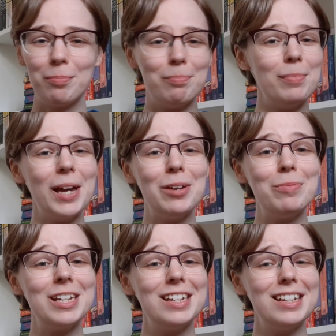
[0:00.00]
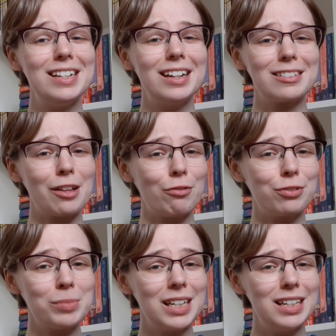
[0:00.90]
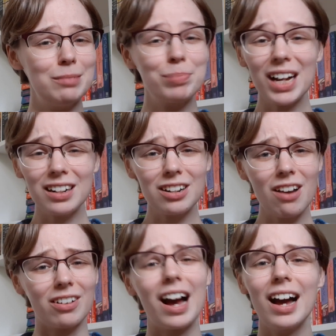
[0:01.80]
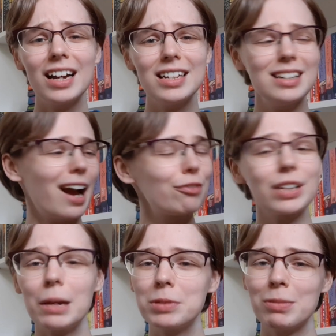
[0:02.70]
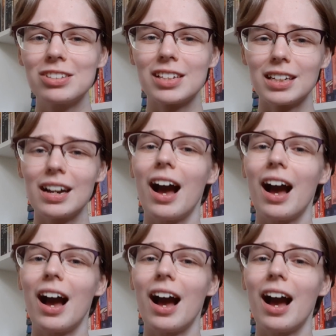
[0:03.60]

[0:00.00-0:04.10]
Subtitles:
Maybe it's not for me, but I don't know. I feel optimistic.